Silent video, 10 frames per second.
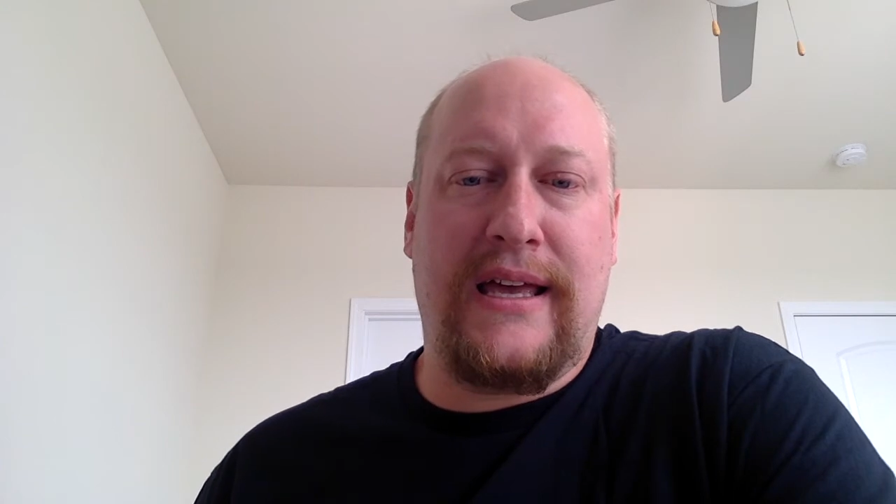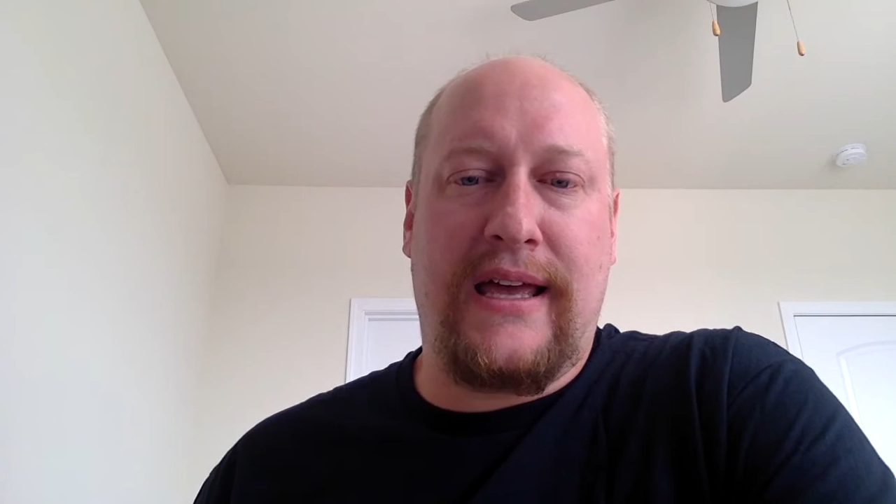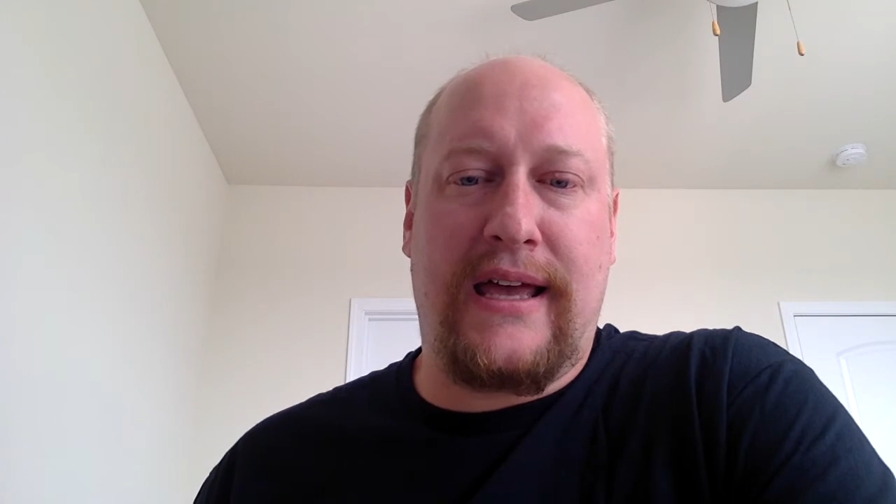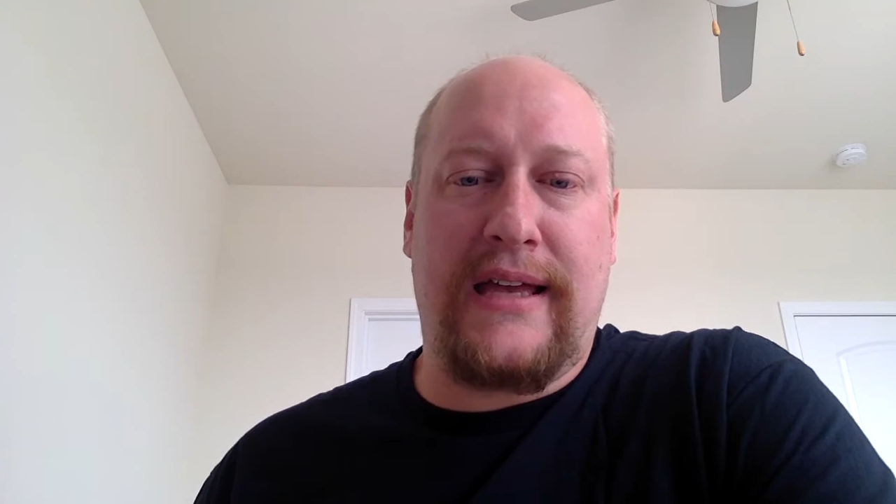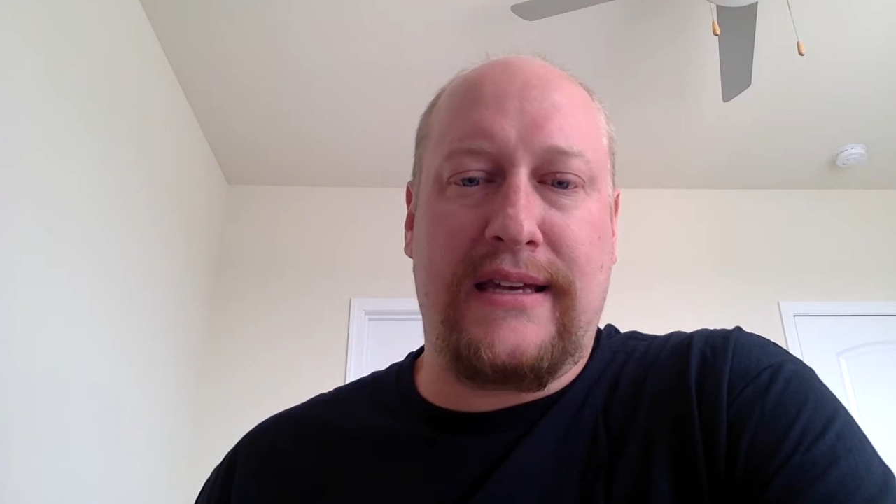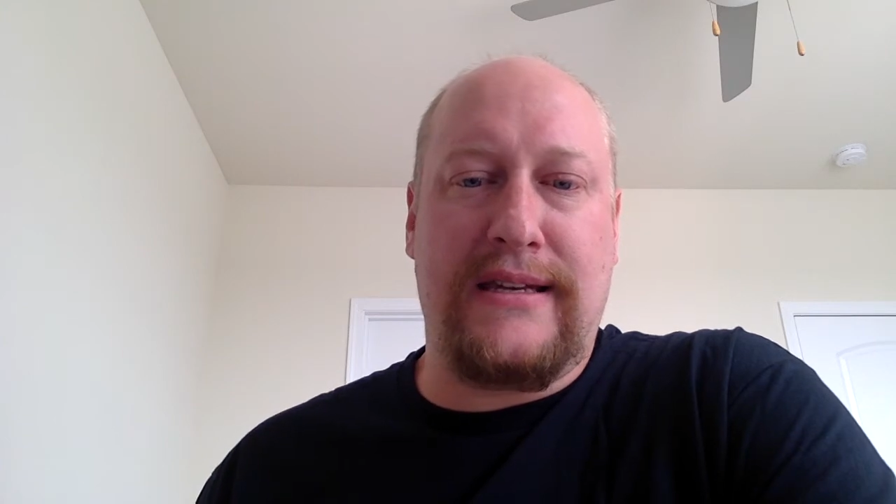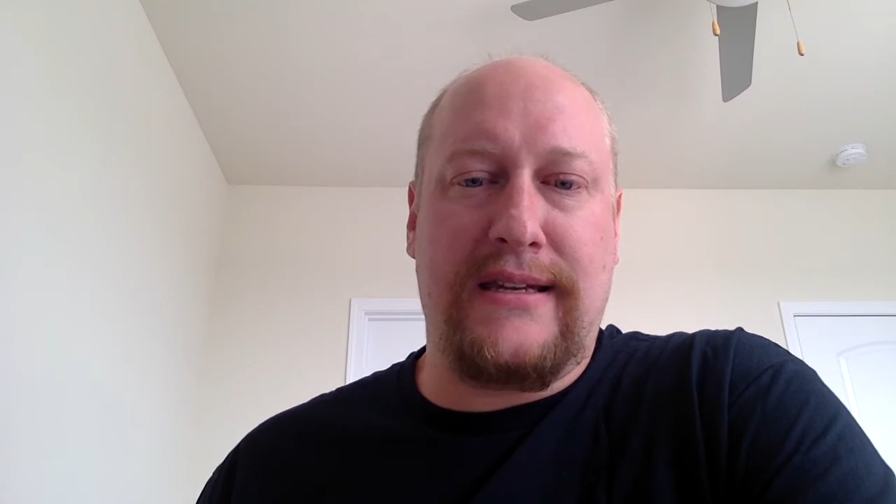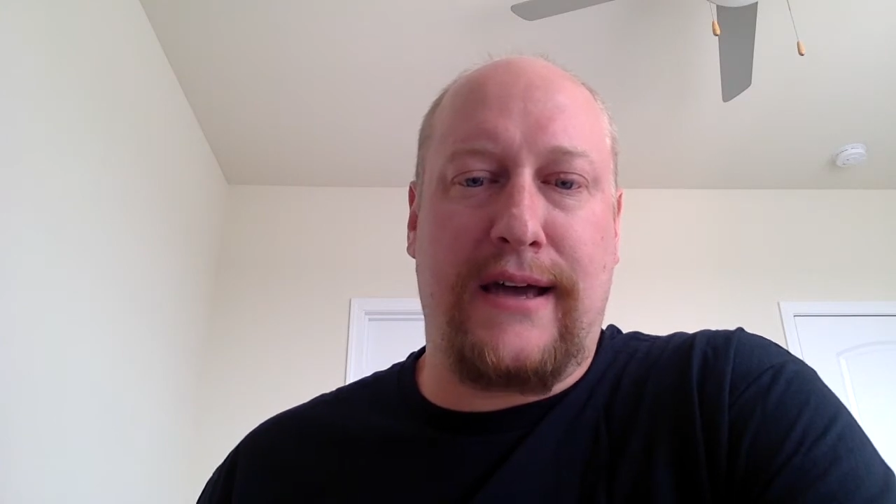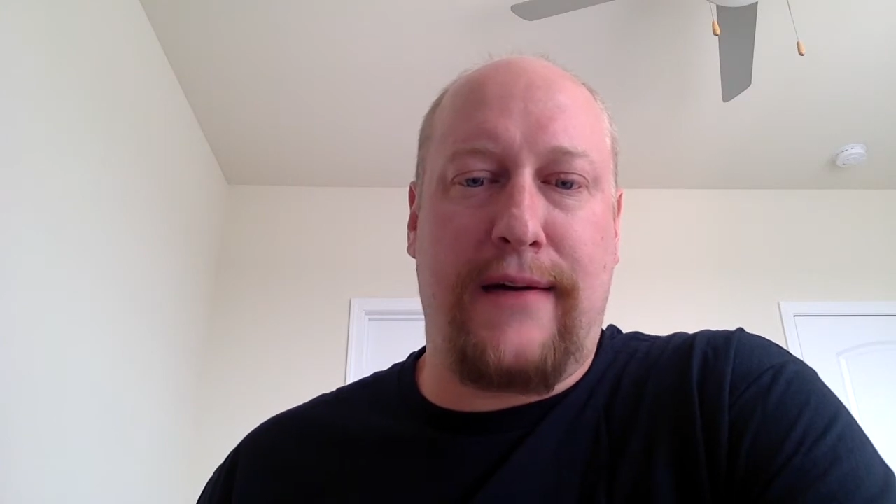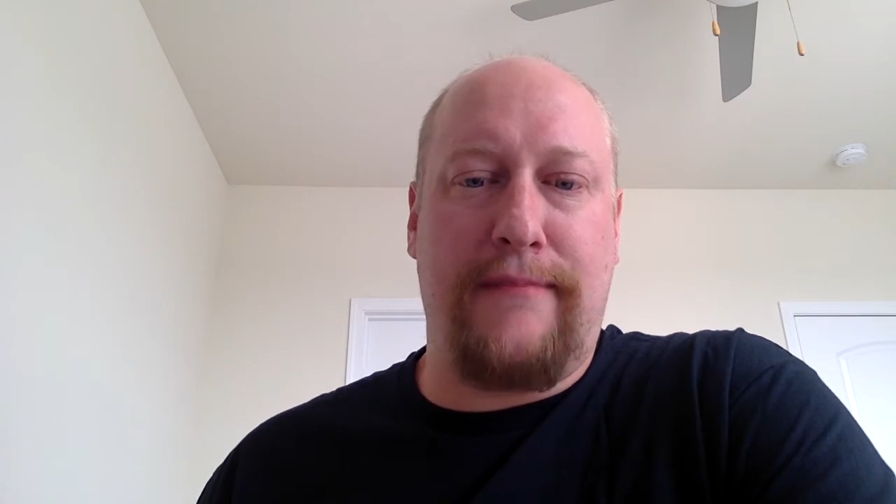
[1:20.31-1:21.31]
and
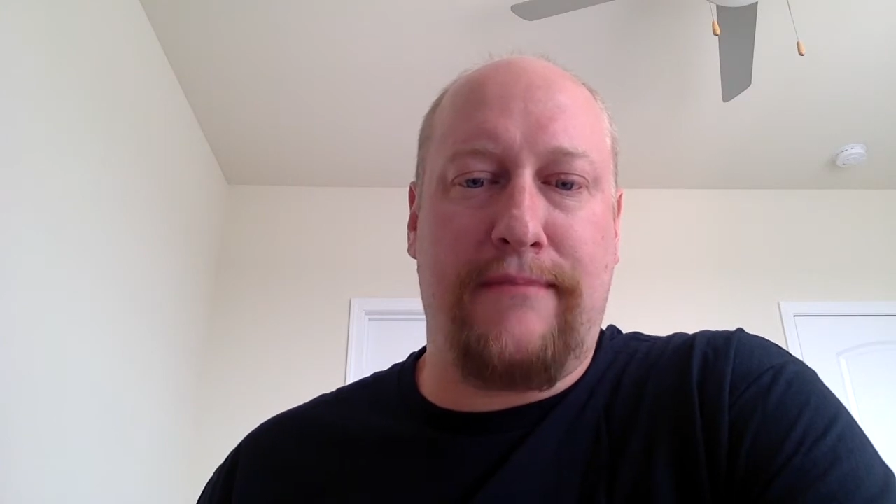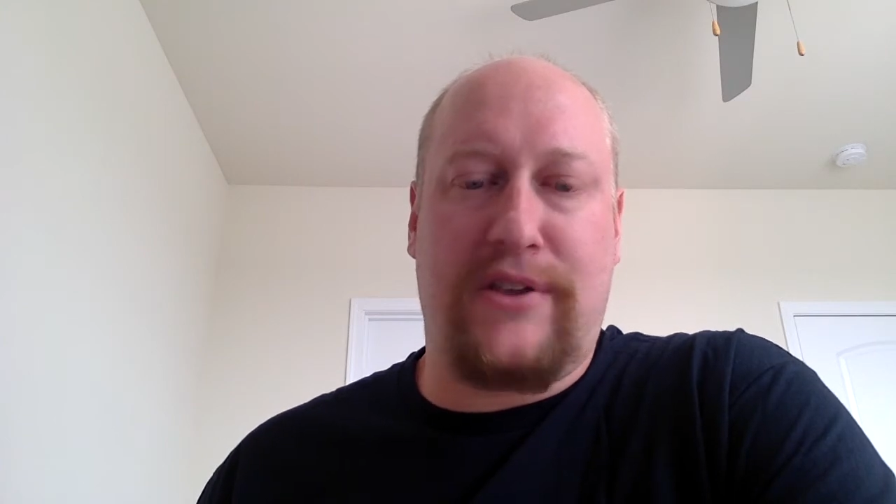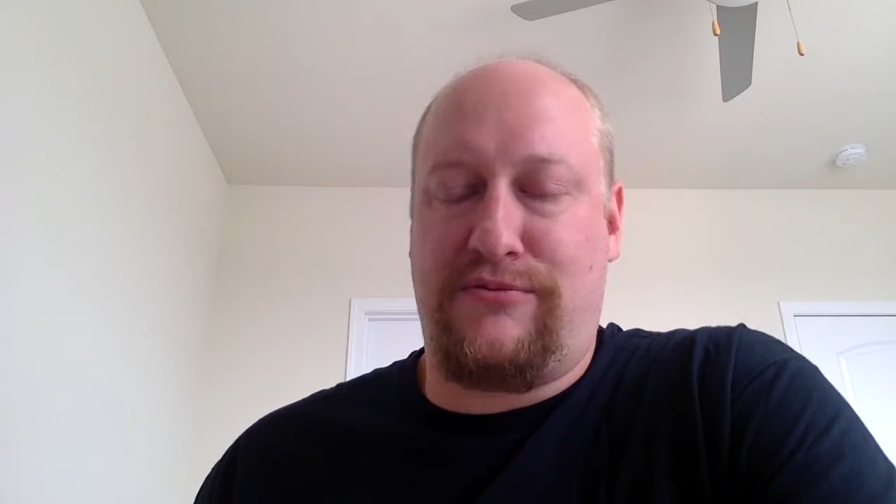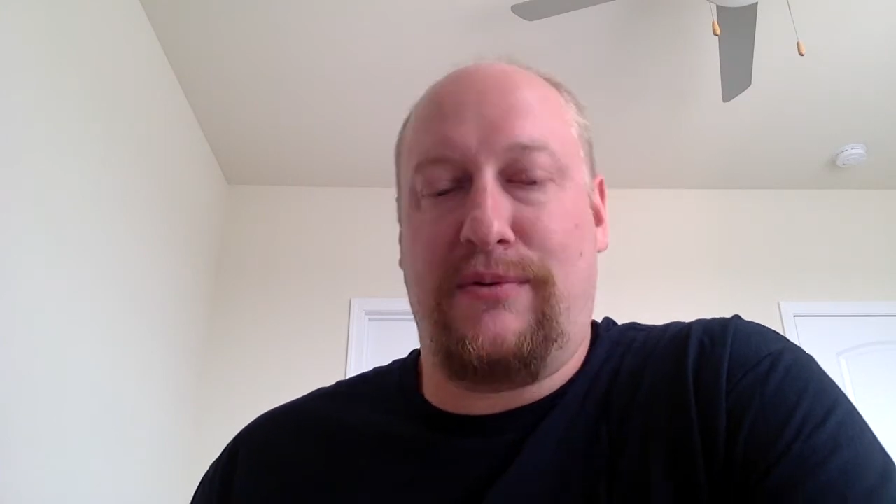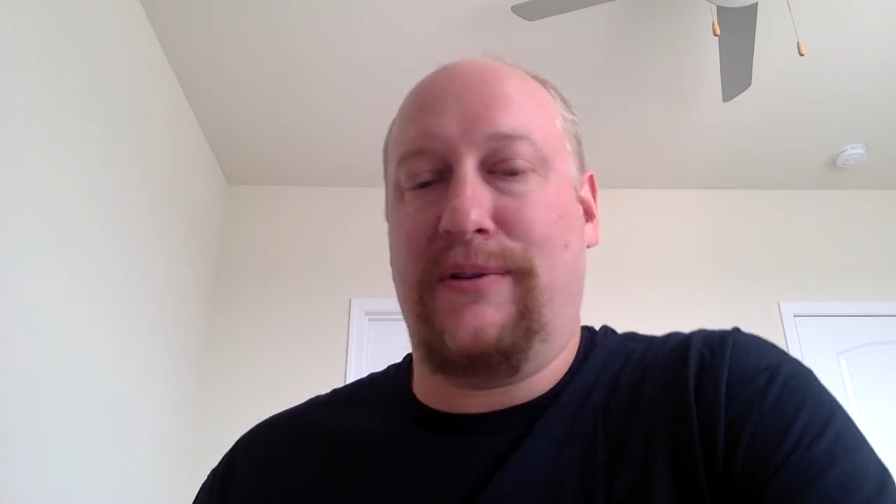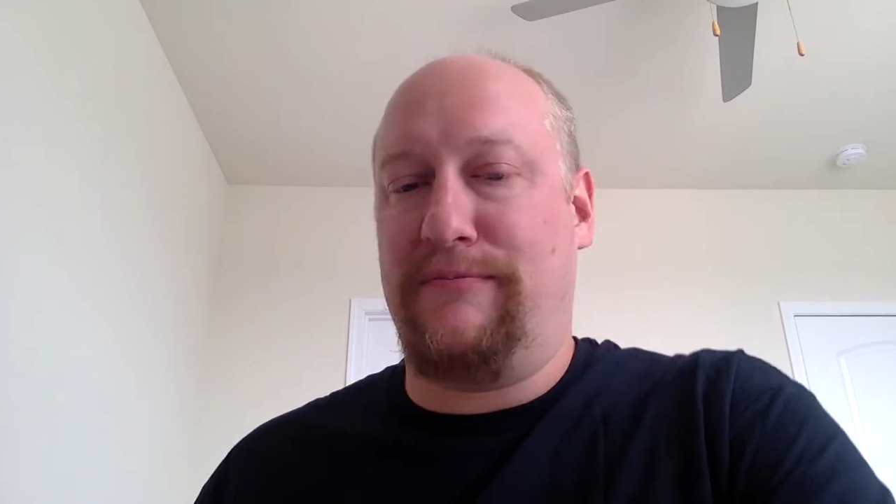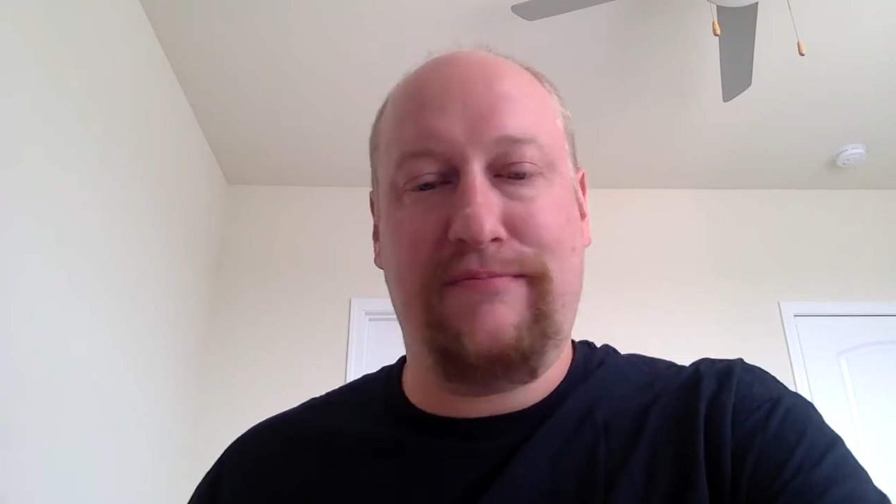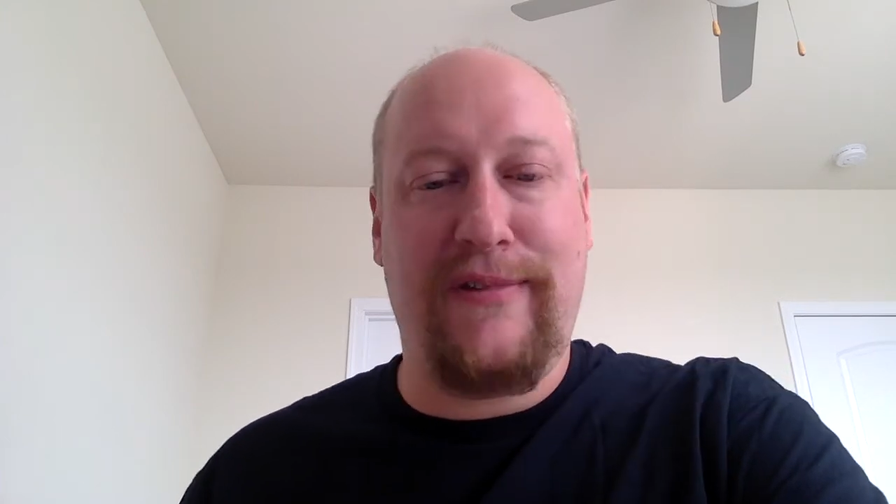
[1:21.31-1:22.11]
because we're really